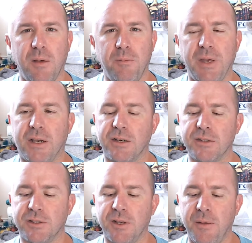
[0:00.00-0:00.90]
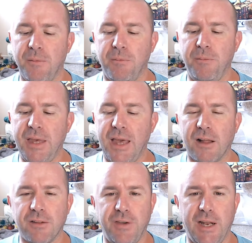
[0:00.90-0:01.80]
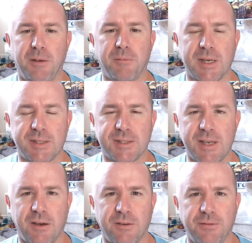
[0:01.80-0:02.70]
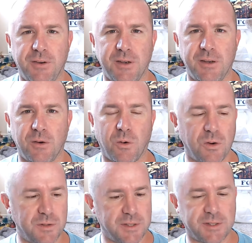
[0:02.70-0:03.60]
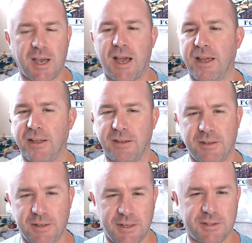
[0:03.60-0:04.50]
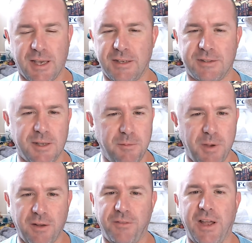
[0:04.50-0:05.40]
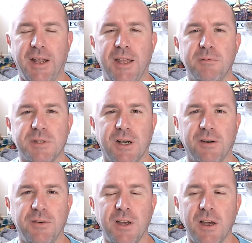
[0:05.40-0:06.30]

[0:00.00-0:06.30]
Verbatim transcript: because me elevating myself, or this guy in, in his case, him elevating himself,